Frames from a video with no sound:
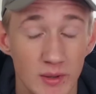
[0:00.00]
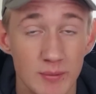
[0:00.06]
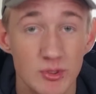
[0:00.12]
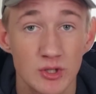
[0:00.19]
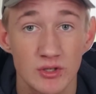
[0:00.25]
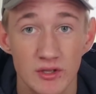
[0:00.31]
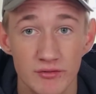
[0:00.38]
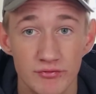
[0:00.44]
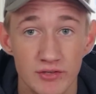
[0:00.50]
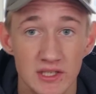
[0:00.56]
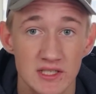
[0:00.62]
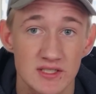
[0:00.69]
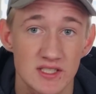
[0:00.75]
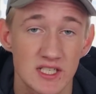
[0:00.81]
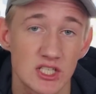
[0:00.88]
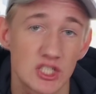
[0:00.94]
maybe you're in the
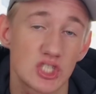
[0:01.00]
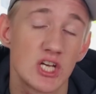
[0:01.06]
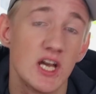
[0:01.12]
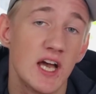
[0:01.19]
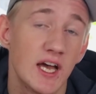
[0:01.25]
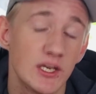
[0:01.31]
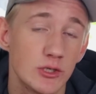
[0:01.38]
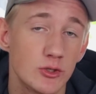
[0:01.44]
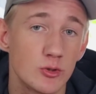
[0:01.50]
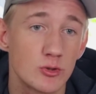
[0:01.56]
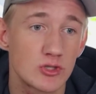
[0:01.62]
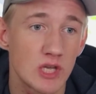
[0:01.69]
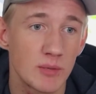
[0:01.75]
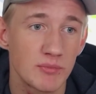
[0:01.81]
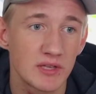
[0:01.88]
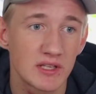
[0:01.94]
fitness niche, and you do
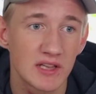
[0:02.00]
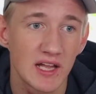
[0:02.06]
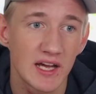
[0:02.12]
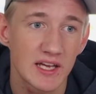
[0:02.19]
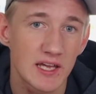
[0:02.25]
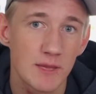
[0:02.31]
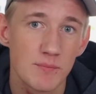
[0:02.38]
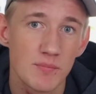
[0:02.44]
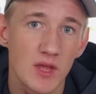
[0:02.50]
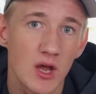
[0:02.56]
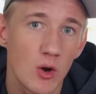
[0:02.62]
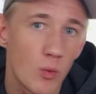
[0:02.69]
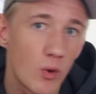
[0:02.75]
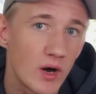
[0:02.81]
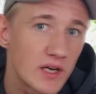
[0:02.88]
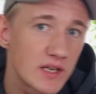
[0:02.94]
something like,
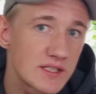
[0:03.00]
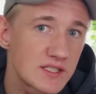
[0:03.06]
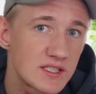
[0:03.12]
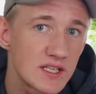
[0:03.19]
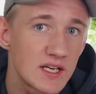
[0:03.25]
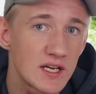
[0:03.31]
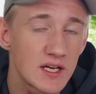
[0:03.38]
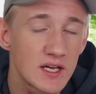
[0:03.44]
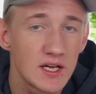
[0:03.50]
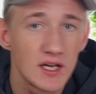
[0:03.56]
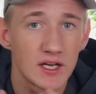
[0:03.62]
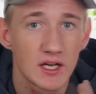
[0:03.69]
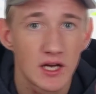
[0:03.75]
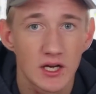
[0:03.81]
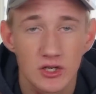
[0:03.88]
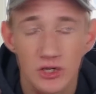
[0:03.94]
what is the
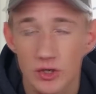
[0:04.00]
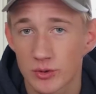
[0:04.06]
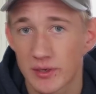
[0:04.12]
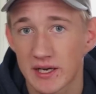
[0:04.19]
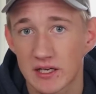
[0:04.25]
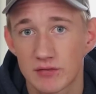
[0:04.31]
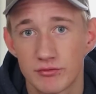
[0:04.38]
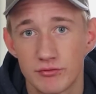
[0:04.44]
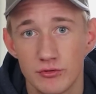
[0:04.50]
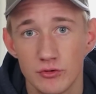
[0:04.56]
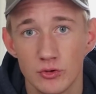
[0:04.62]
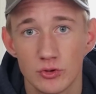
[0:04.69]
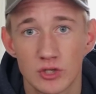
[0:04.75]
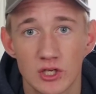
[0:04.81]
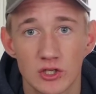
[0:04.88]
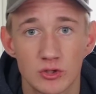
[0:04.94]
correct
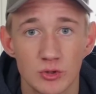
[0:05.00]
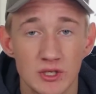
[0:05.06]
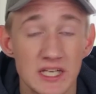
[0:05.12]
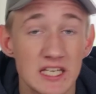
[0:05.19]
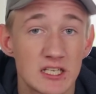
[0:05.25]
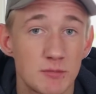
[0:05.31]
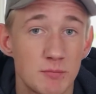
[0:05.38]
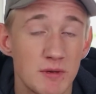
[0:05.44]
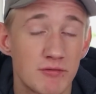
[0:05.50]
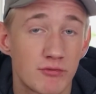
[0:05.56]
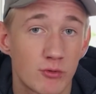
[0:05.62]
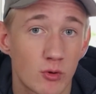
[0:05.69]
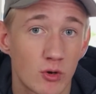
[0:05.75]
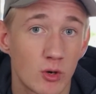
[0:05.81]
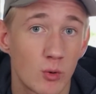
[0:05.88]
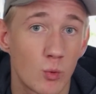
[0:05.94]
food to eat
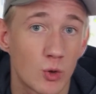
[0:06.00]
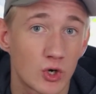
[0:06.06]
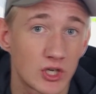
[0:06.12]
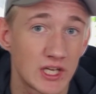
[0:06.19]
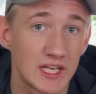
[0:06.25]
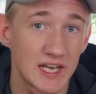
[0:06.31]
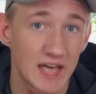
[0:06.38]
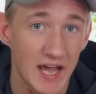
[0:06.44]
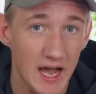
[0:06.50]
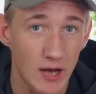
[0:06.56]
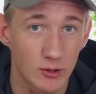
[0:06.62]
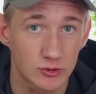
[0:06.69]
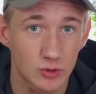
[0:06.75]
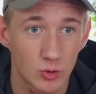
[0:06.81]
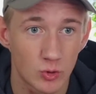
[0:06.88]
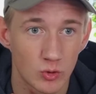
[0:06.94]
before working
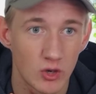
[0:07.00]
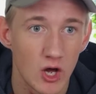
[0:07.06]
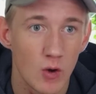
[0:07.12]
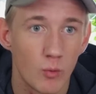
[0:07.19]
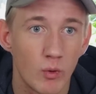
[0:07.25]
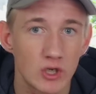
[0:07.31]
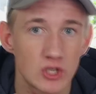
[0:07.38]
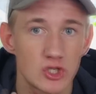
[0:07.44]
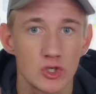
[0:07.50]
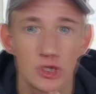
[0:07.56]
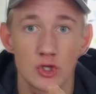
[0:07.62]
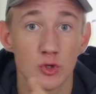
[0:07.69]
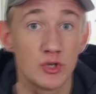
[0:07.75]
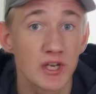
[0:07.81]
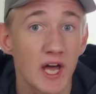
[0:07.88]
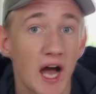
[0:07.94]
out? Or what should
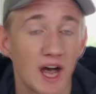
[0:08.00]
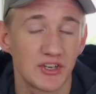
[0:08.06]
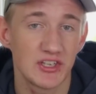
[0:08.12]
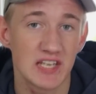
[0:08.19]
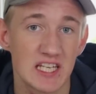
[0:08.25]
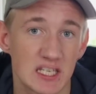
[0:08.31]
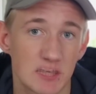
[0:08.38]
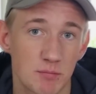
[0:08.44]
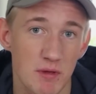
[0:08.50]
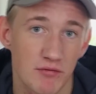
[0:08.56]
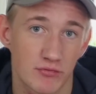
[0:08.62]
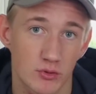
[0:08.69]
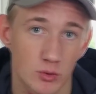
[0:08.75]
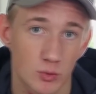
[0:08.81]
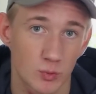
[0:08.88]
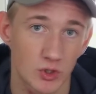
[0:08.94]
you not eat
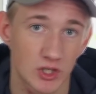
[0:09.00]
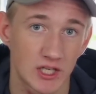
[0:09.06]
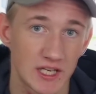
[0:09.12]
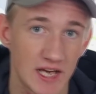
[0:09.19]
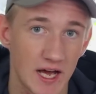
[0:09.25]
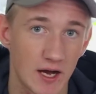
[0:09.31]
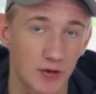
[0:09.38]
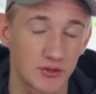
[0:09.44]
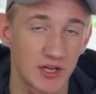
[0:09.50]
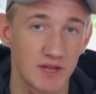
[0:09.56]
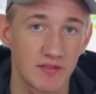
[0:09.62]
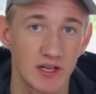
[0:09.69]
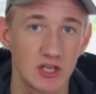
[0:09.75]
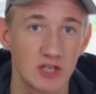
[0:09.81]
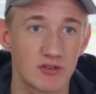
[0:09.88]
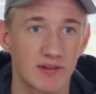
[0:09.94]
before working out? And
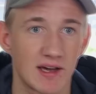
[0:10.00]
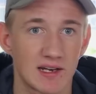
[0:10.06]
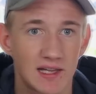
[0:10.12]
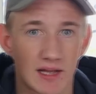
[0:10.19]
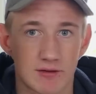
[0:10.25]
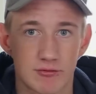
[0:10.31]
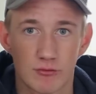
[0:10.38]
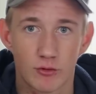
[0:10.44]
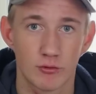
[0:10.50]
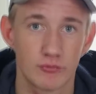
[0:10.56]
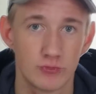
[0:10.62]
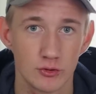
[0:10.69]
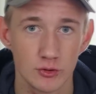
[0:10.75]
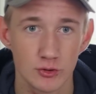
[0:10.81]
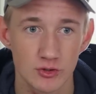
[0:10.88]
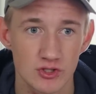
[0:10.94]
then you've got like 4
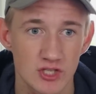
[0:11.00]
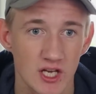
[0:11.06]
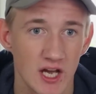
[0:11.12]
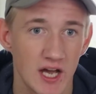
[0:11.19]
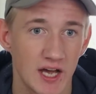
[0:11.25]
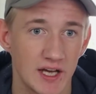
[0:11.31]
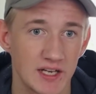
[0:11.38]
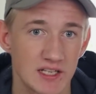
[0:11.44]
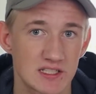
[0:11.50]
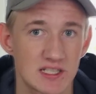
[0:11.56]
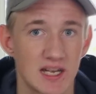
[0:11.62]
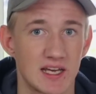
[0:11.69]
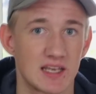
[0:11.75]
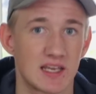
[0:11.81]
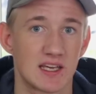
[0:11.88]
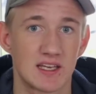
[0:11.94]
foods, and it's
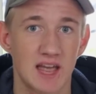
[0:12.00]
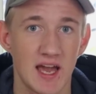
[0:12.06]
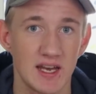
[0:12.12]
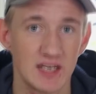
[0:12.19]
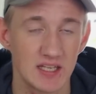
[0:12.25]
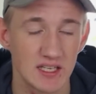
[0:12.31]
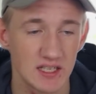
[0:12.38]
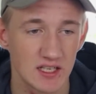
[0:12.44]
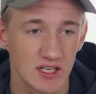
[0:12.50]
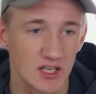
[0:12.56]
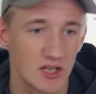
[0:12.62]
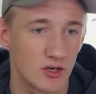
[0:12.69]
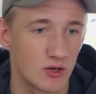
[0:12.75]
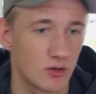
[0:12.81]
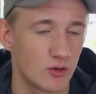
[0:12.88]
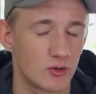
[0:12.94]
like candy,
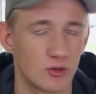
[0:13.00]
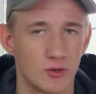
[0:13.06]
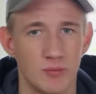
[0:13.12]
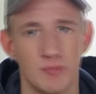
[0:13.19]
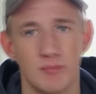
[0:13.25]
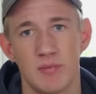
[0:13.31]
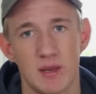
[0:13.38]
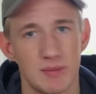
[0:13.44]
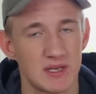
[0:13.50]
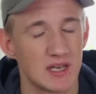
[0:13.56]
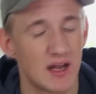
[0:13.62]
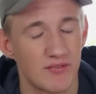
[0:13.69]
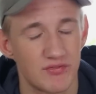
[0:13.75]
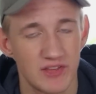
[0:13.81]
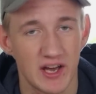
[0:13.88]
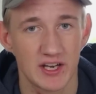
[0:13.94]
or maybe
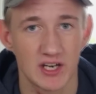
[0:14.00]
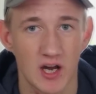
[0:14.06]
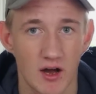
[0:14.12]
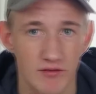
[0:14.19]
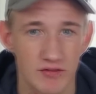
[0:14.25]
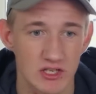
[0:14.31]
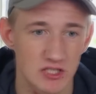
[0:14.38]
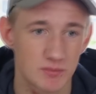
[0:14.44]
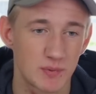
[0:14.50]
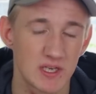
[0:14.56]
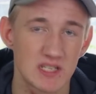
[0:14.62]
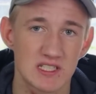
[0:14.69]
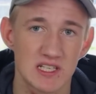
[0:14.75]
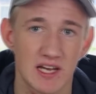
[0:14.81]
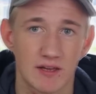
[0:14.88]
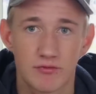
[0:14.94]
not that obvious, but
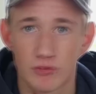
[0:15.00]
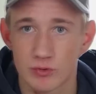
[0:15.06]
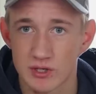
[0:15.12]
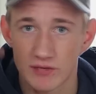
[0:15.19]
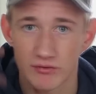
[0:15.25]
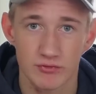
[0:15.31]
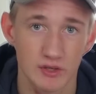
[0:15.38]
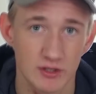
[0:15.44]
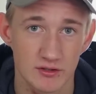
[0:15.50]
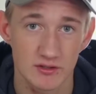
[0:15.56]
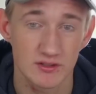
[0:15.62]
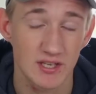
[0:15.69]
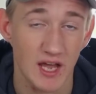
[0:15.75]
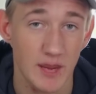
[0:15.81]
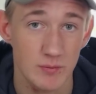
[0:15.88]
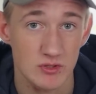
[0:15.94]
it's like 4 different
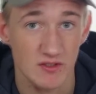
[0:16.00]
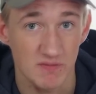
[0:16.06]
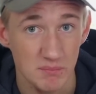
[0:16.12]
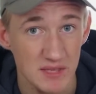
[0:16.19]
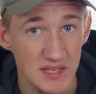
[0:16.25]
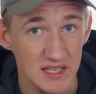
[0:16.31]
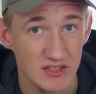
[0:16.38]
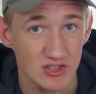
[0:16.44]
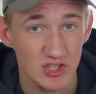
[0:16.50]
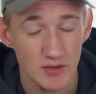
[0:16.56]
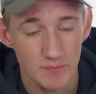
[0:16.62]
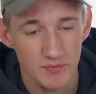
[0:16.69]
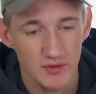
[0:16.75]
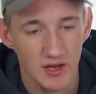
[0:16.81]
types of meat.